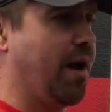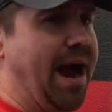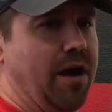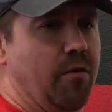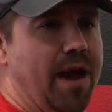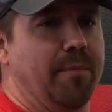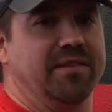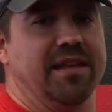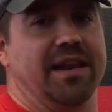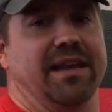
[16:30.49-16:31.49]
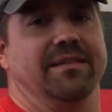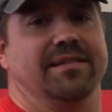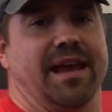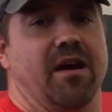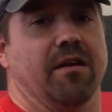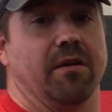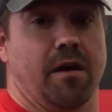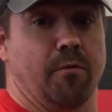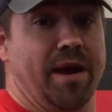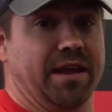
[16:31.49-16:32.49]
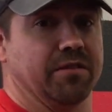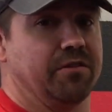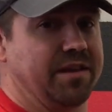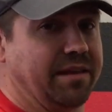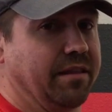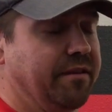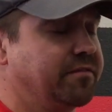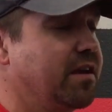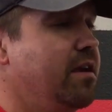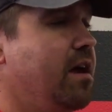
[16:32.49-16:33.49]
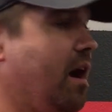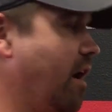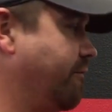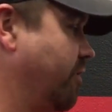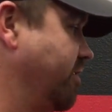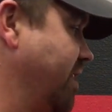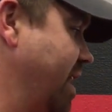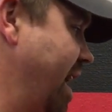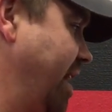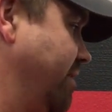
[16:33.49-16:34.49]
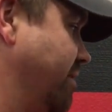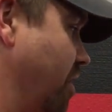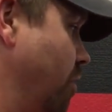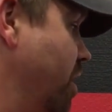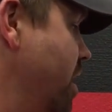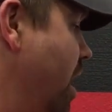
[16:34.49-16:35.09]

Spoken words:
do higher reps than it is, say, on a regular deadlift for a set of 8. So